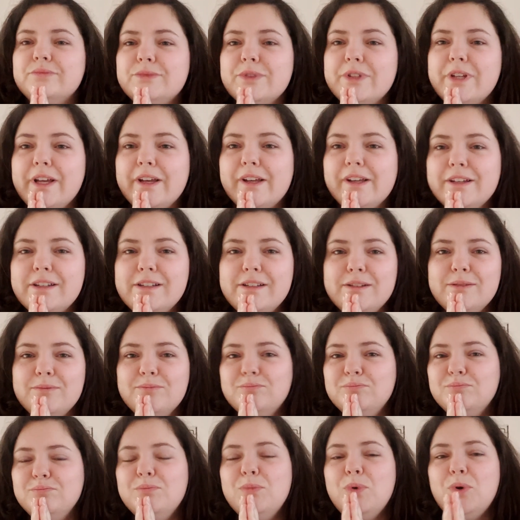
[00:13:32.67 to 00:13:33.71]
Good
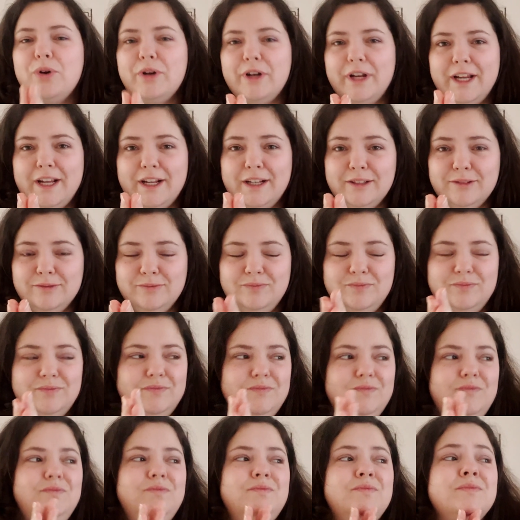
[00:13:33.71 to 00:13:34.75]
morning
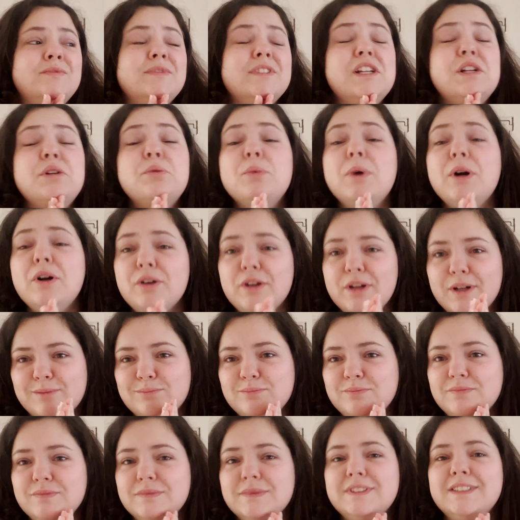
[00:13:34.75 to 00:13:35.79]
and
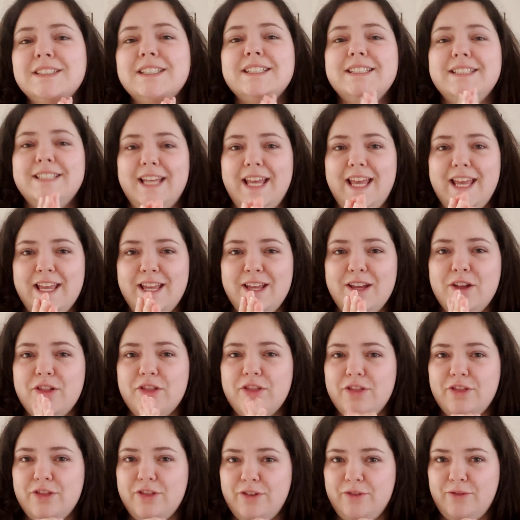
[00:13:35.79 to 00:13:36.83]
welcome to day
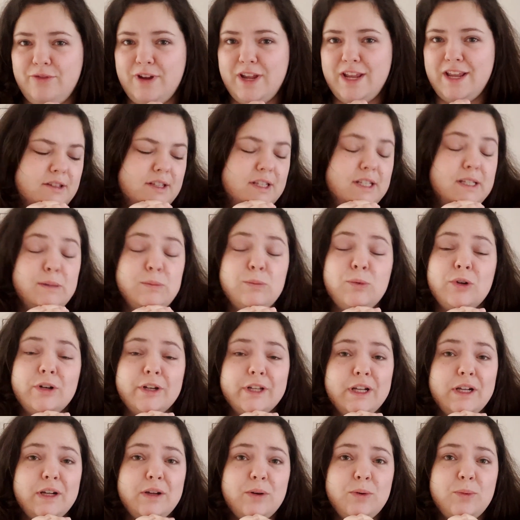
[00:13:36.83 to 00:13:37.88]
3. This
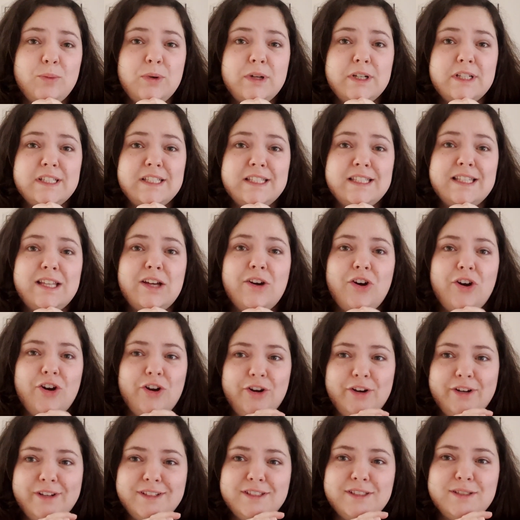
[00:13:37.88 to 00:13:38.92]
morning was the
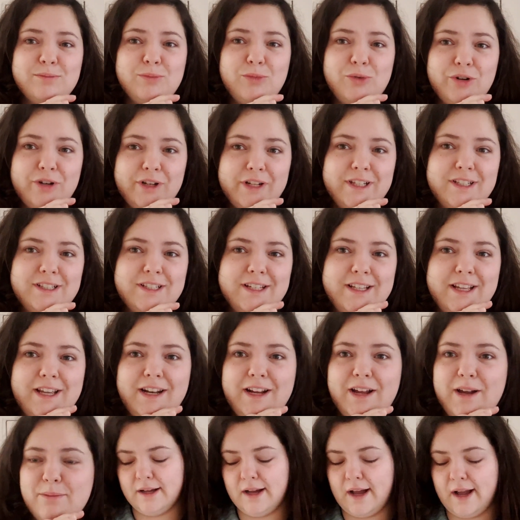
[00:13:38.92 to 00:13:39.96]
hardest morning to get
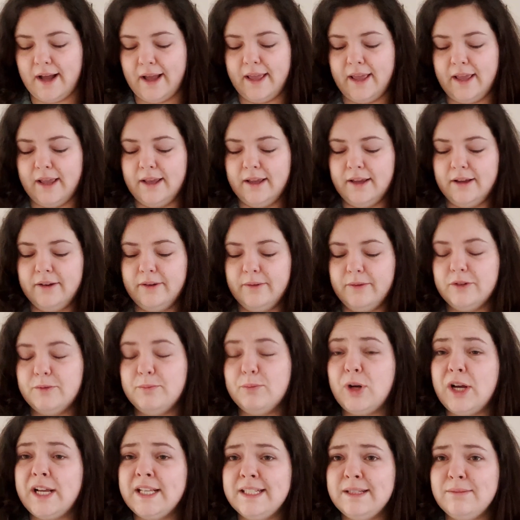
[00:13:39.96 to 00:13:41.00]
up. I
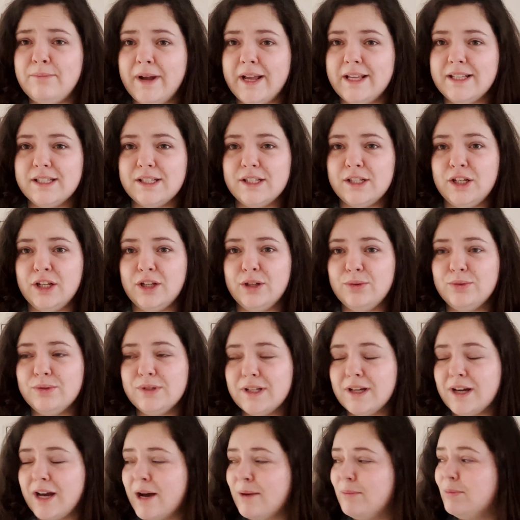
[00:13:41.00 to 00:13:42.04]
pressed my snooze a
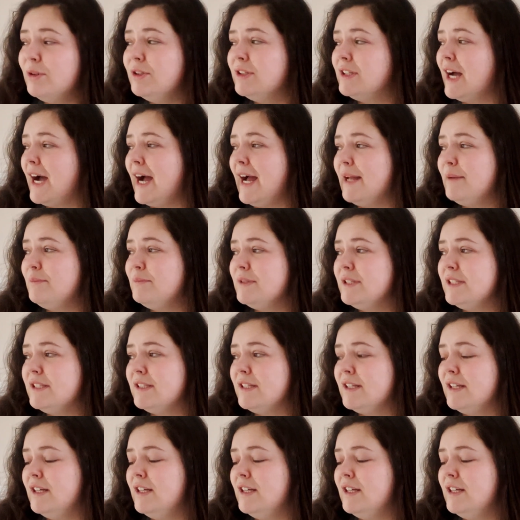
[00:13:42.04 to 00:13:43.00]
couple times,